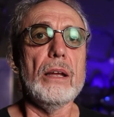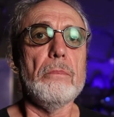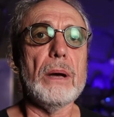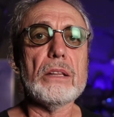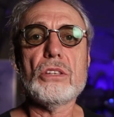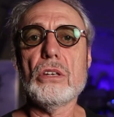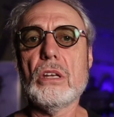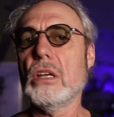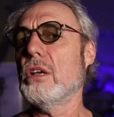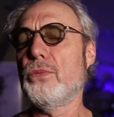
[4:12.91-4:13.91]
But you
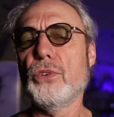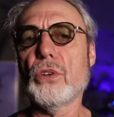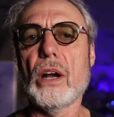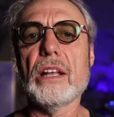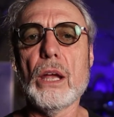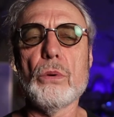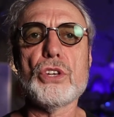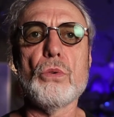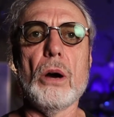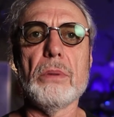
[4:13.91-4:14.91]
can fool around and get what you want.